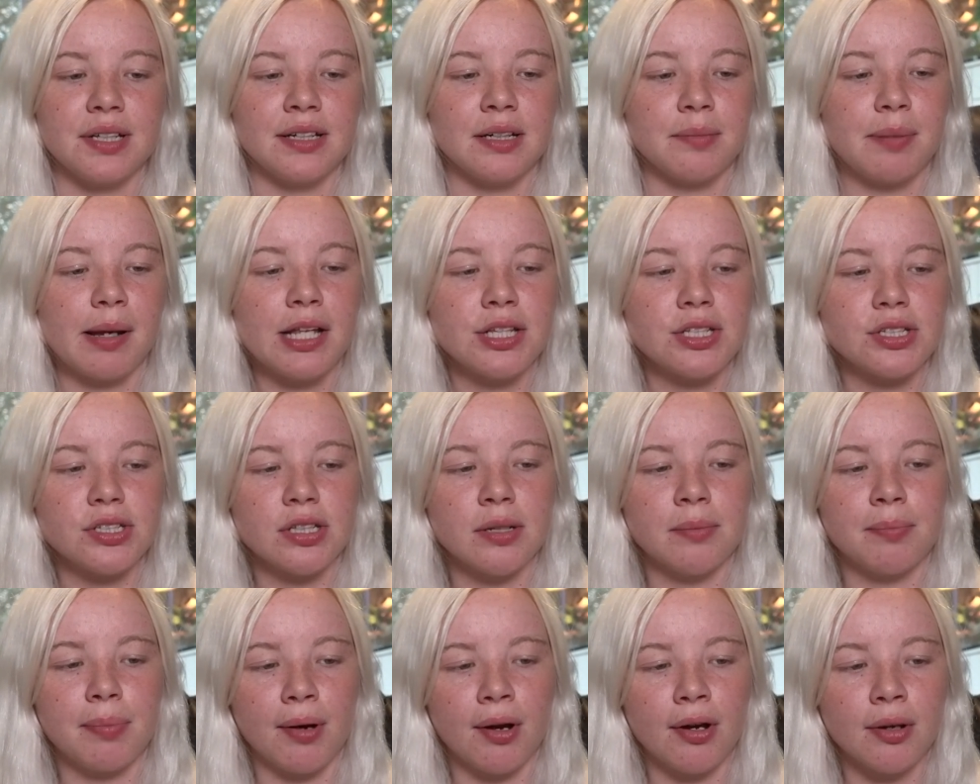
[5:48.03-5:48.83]
It depends on
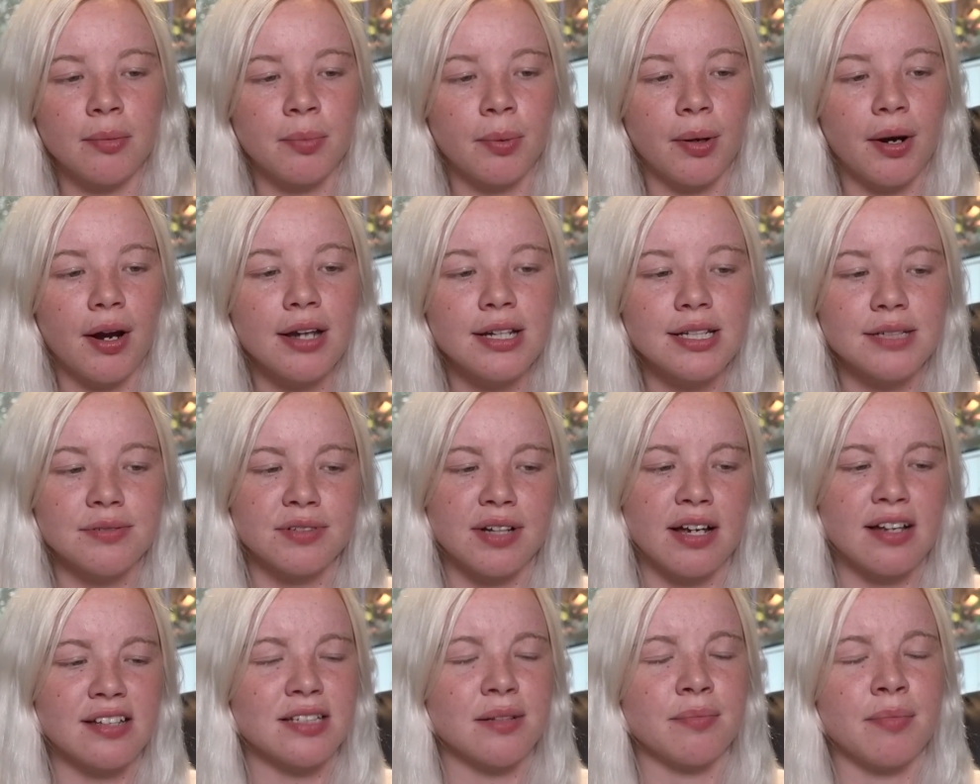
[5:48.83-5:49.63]
the bird breed.
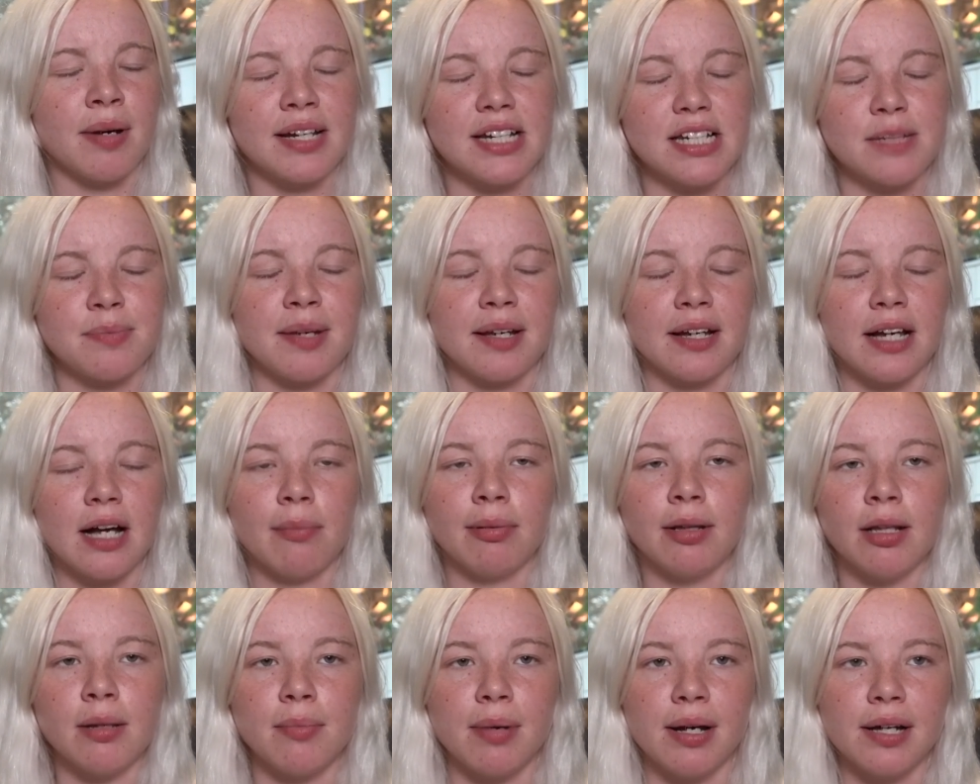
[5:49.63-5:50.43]
Sometimes it might just be a
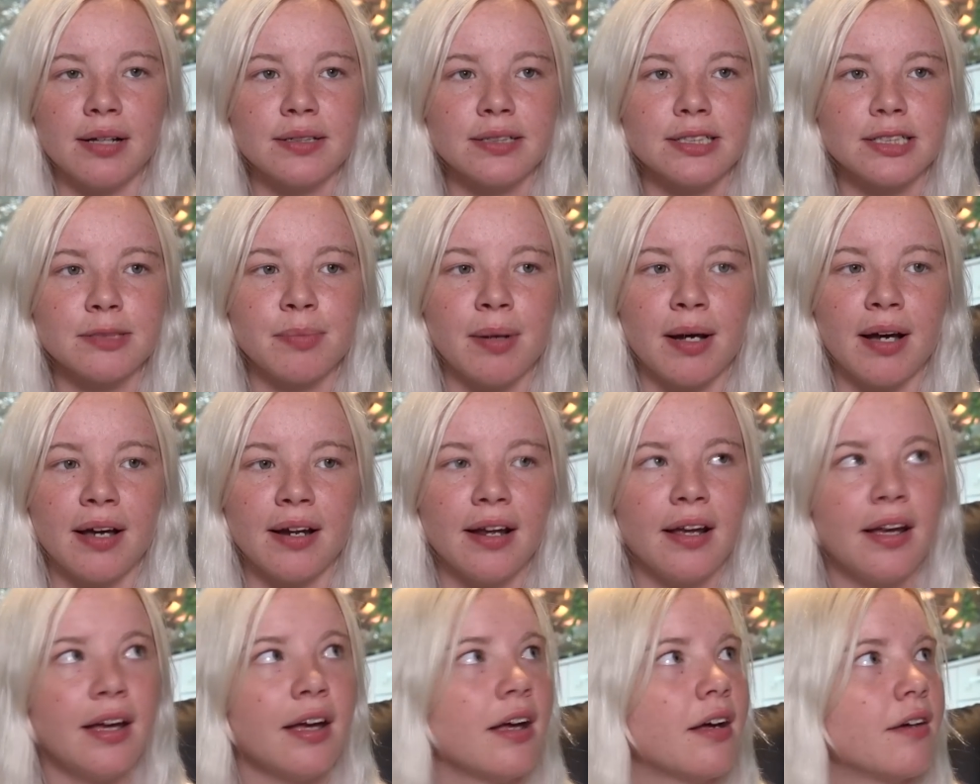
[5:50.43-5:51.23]
couple of months,
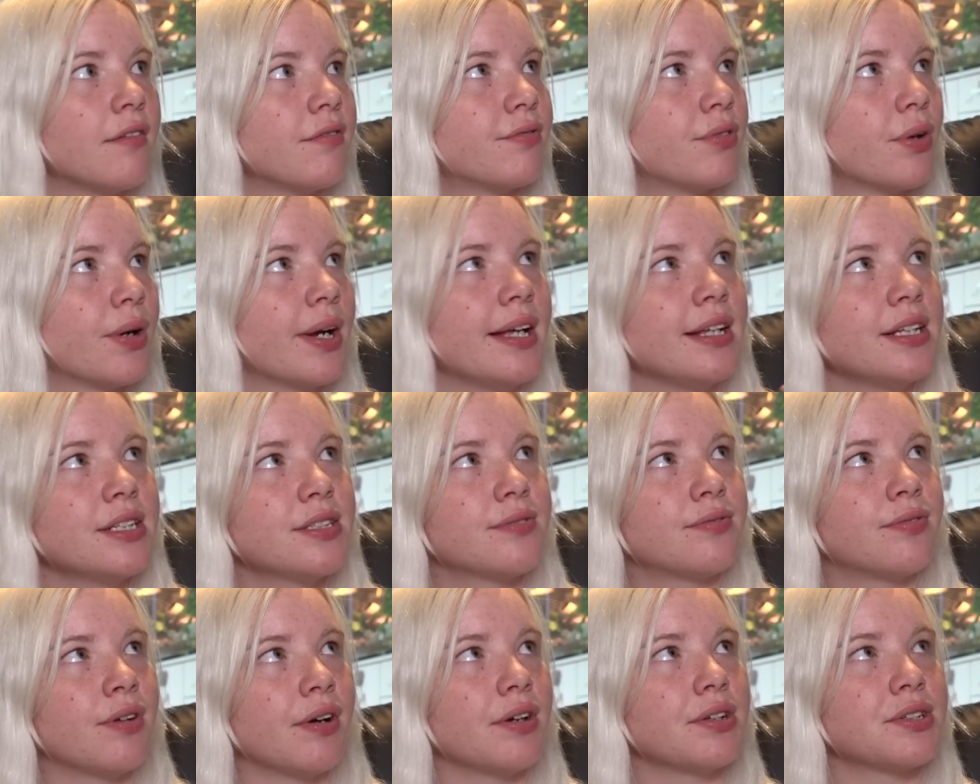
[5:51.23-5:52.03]
but for
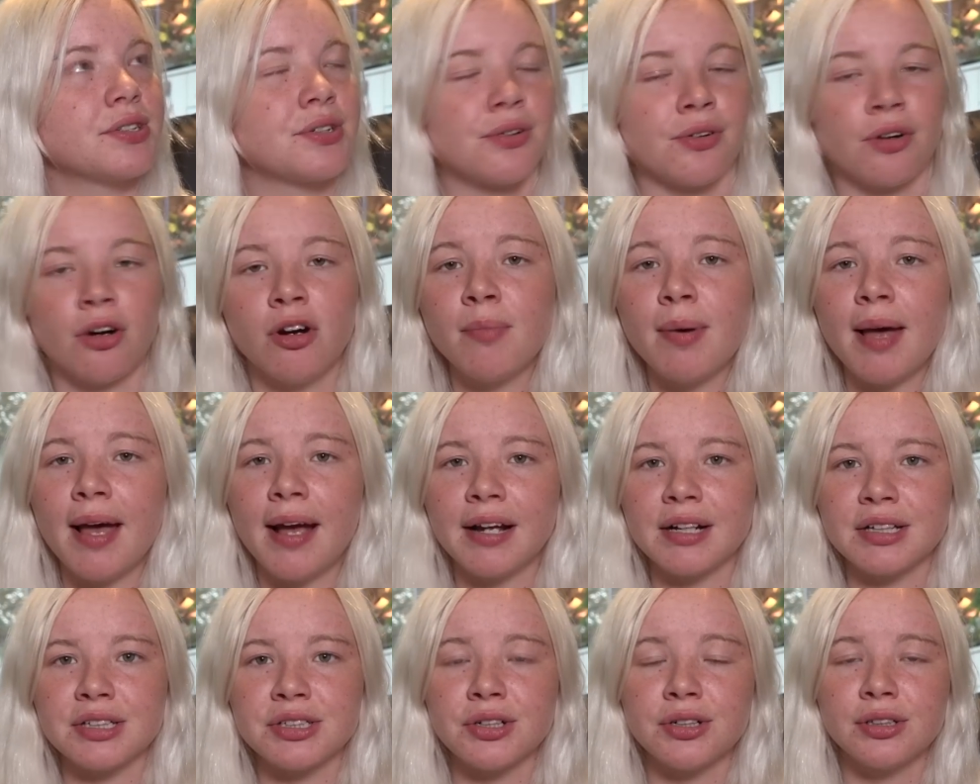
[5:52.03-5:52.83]
his first grow
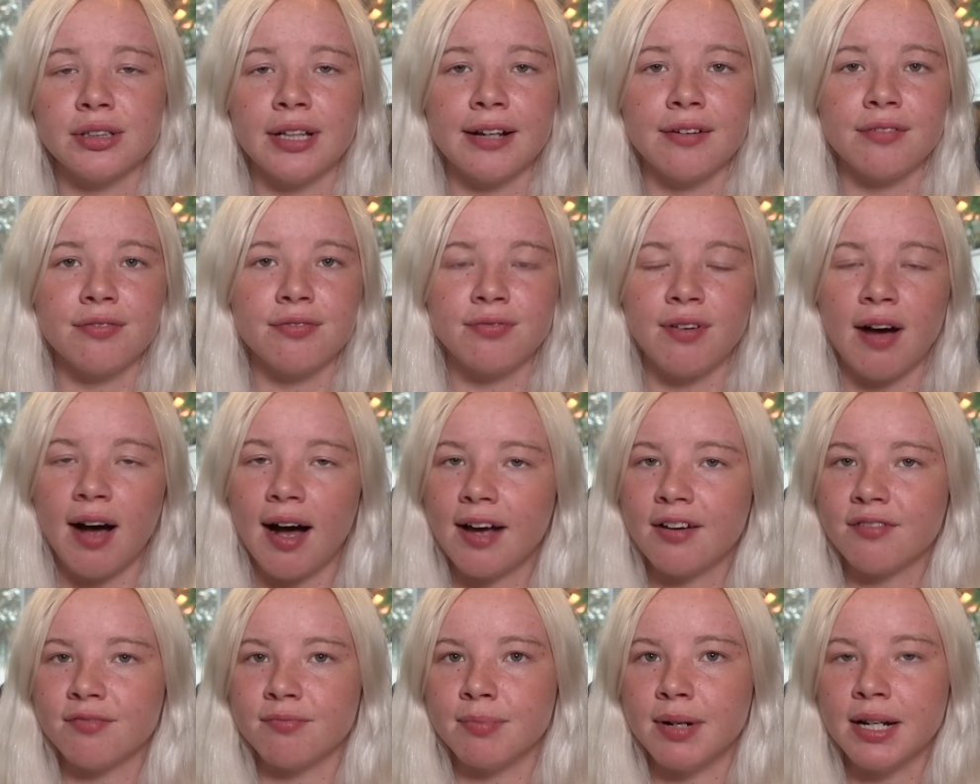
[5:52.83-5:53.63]
back, it took like
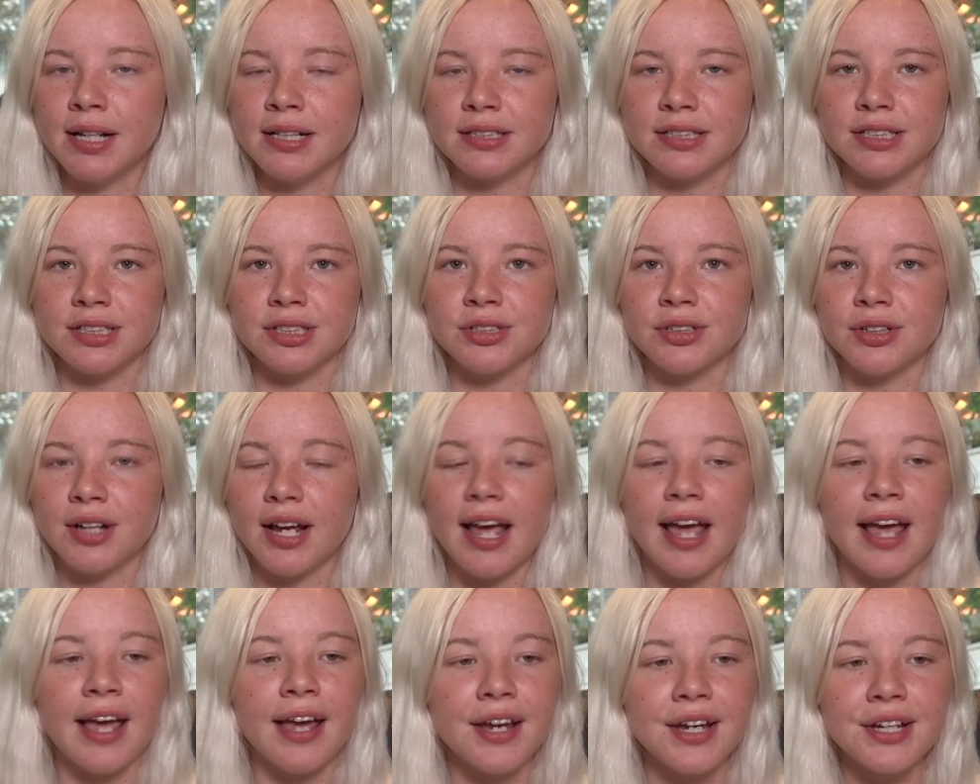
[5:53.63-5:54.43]
5 months. It took
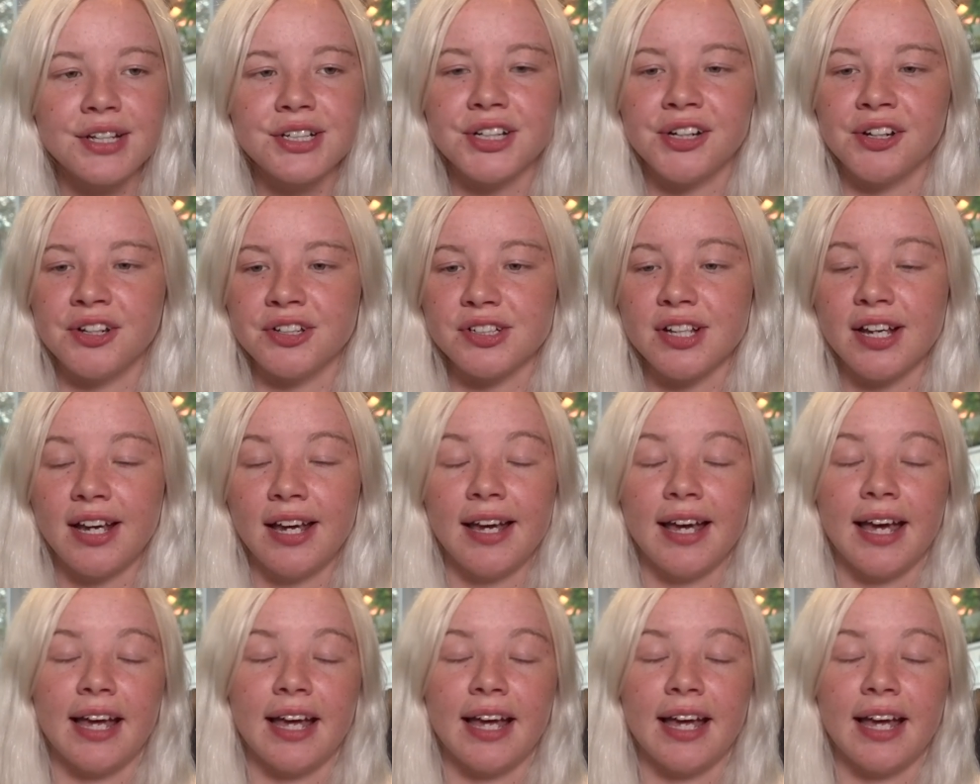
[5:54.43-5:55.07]
ages.